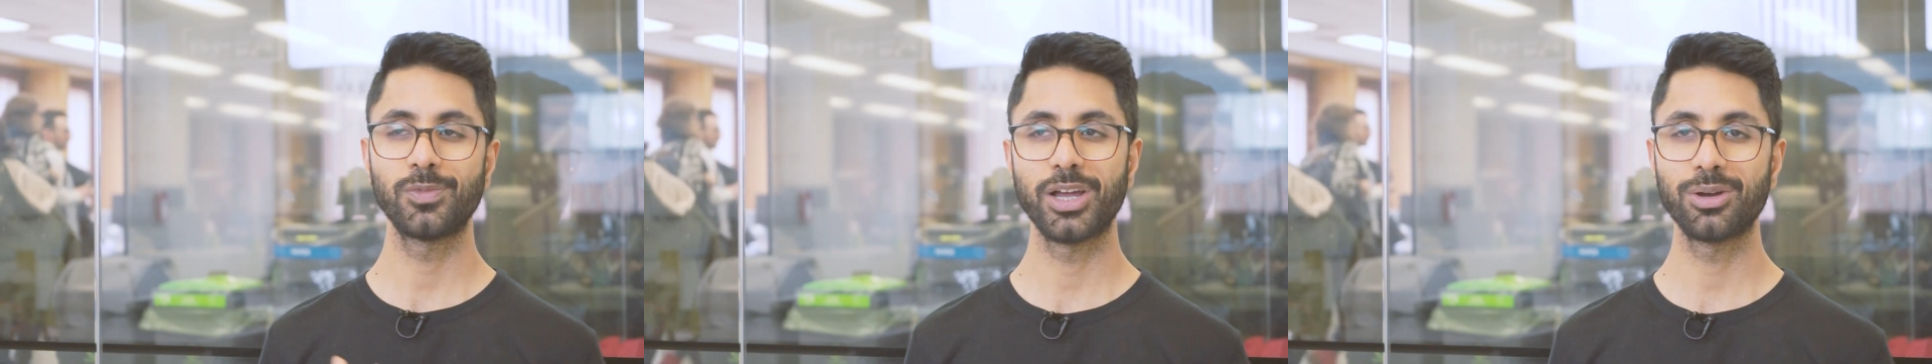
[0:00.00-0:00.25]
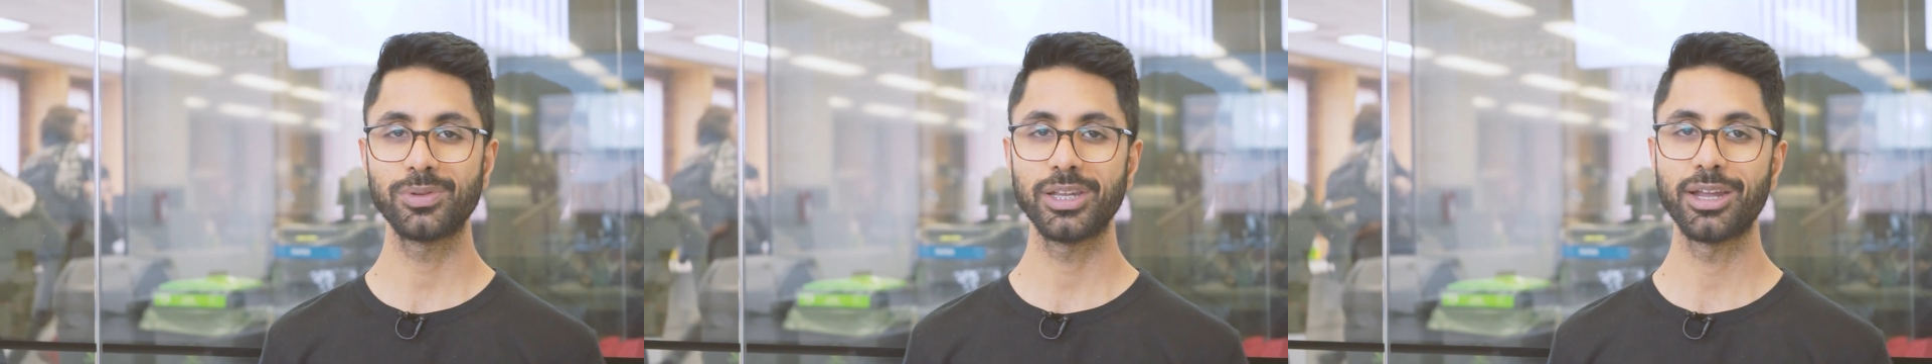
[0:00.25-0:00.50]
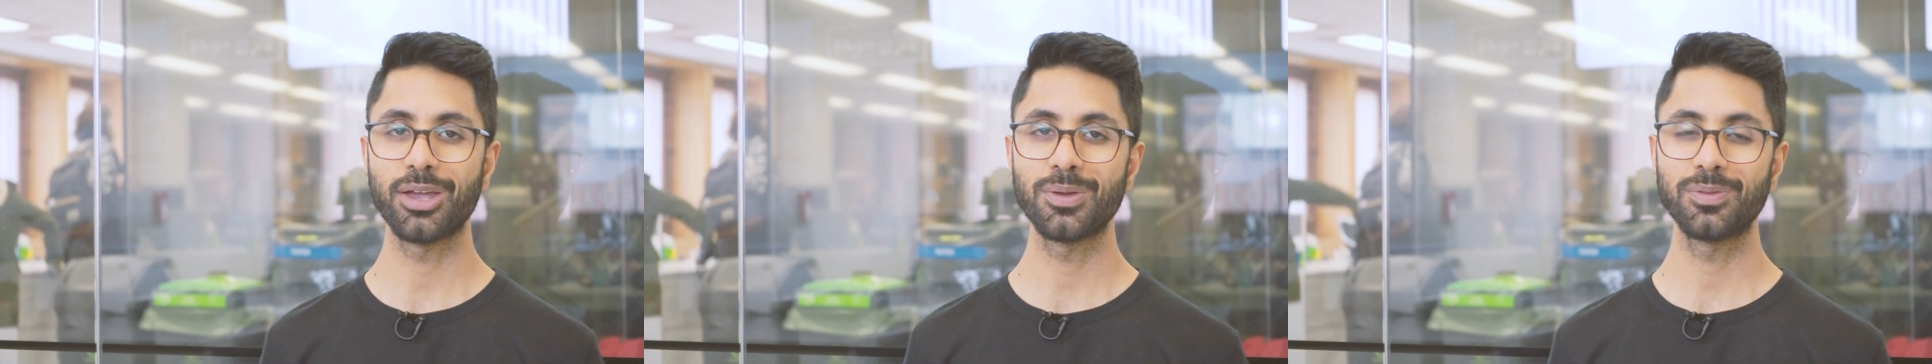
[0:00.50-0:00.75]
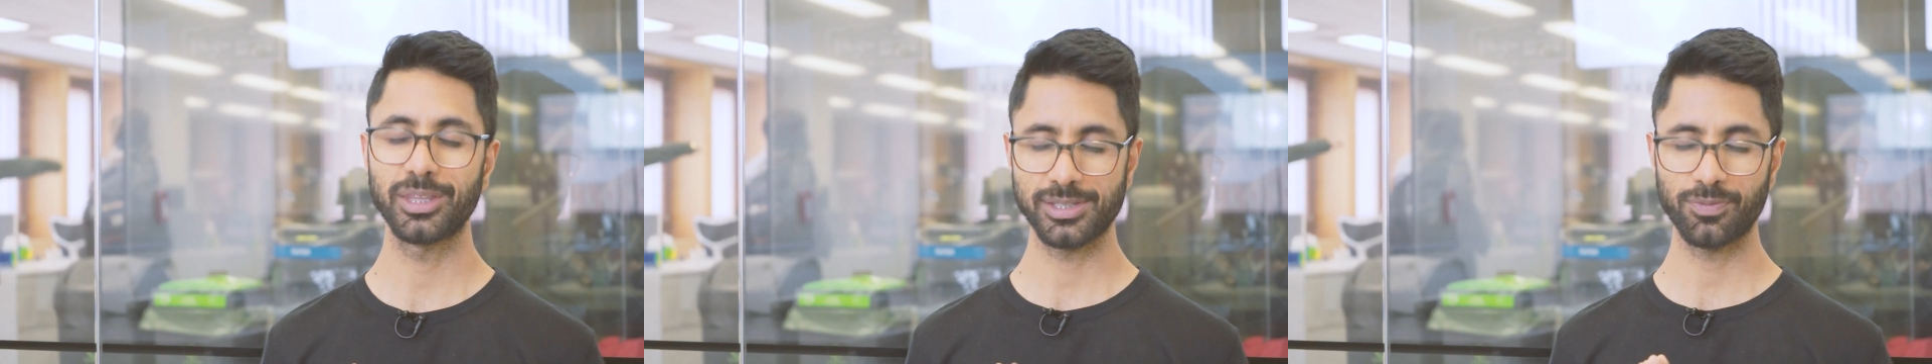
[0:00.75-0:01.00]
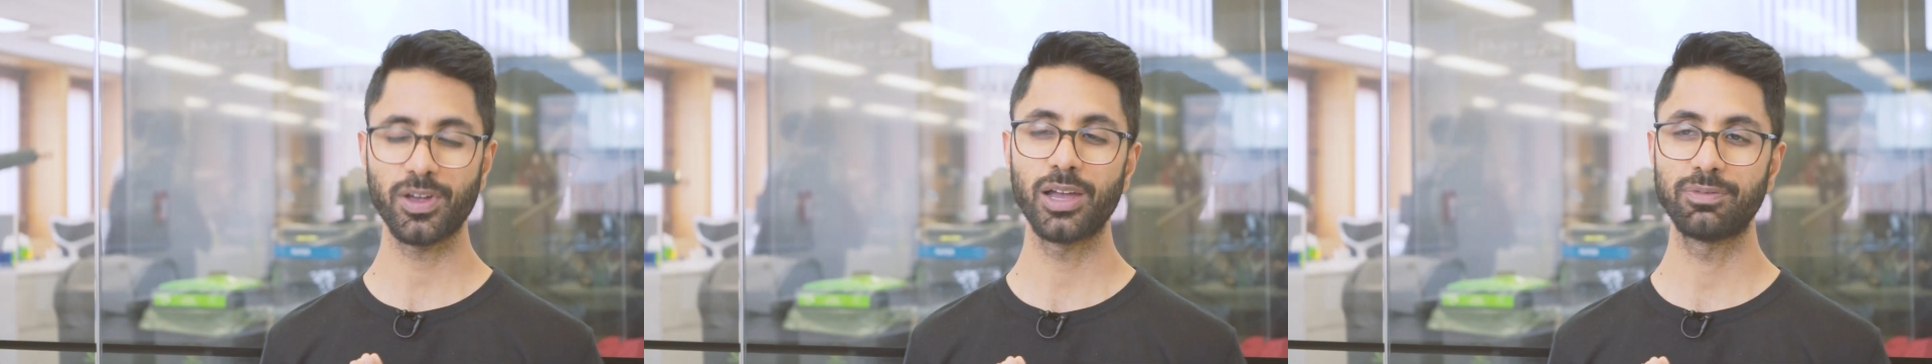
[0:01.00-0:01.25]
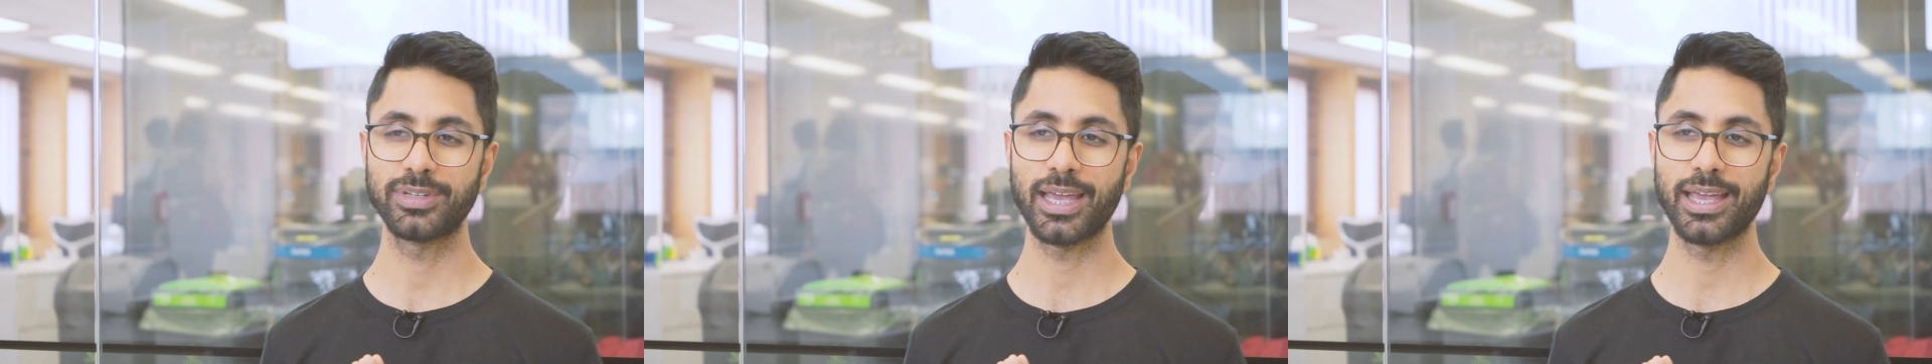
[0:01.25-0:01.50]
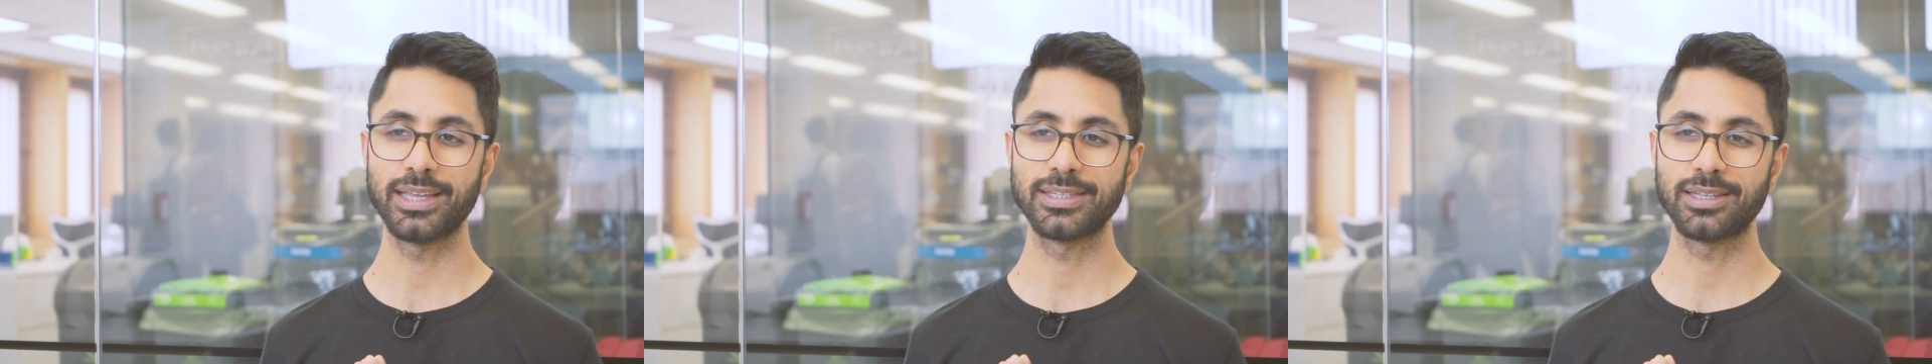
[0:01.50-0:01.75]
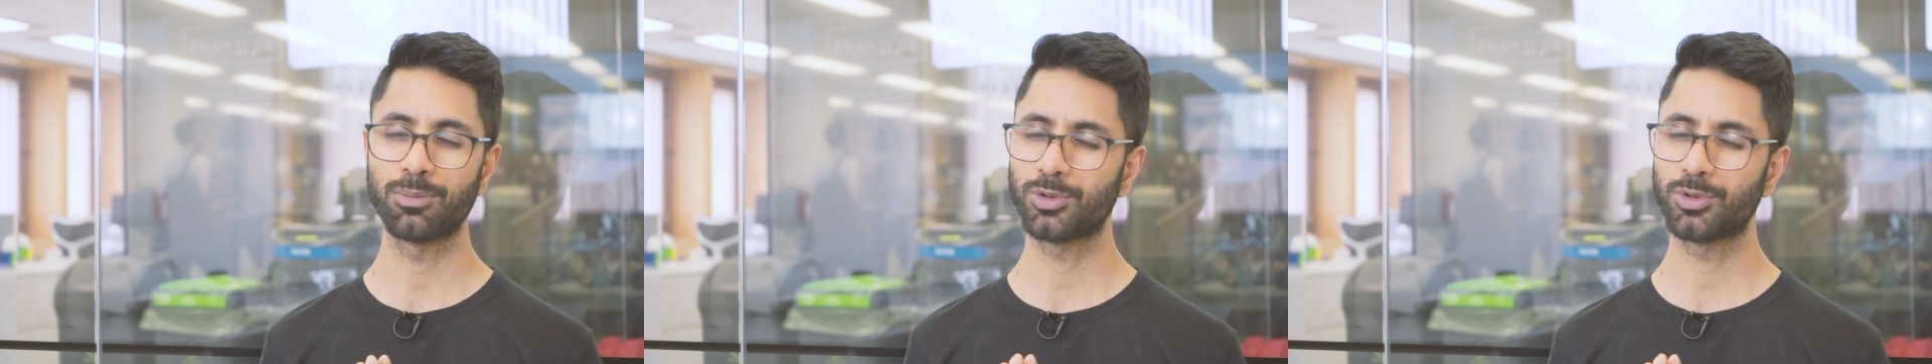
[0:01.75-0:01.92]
well, you know, this five days,